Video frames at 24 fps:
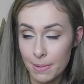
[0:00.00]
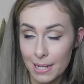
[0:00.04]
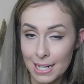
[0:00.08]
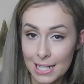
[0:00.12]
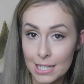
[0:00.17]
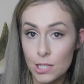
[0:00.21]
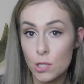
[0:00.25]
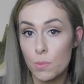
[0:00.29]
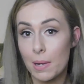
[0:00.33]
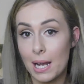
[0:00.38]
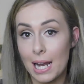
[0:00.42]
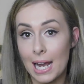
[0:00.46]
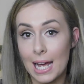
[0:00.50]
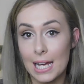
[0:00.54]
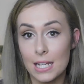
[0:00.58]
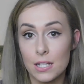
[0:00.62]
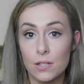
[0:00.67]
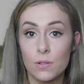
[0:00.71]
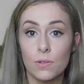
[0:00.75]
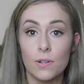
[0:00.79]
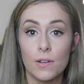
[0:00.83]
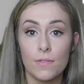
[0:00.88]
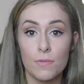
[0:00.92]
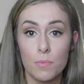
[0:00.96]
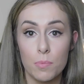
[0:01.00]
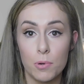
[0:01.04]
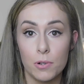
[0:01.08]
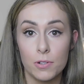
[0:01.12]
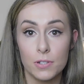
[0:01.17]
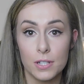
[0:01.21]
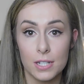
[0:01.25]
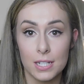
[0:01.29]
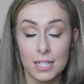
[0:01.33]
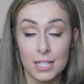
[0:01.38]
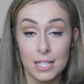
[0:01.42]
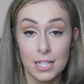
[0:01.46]
a little bit less on other
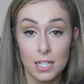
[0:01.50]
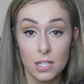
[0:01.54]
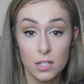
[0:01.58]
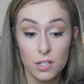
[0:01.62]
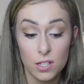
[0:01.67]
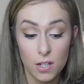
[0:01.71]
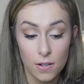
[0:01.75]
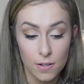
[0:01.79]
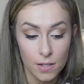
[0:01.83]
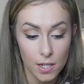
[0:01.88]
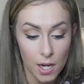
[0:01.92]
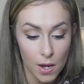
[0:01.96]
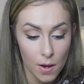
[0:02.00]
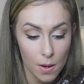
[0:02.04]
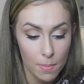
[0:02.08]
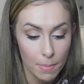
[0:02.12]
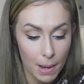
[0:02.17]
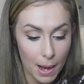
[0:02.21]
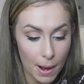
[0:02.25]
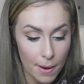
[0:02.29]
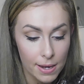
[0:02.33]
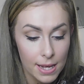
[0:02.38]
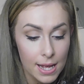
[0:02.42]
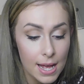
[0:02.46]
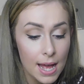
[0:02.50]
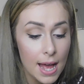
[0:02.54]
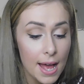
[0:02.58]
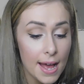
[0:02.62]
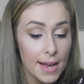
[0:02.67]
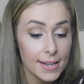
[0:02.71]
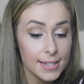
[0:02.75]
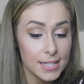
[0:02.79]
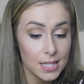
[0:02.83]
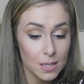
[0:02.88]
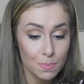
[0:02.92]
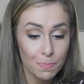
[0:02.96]
products that you don't know about,
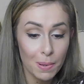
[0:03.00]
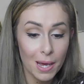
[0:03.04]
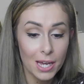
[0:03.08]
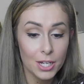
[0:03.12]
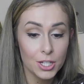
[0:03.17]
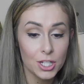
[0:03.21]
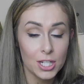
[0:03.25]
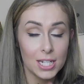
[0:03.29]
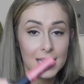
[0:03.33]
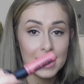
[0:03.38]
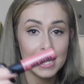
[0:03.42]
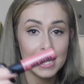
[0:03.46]
especially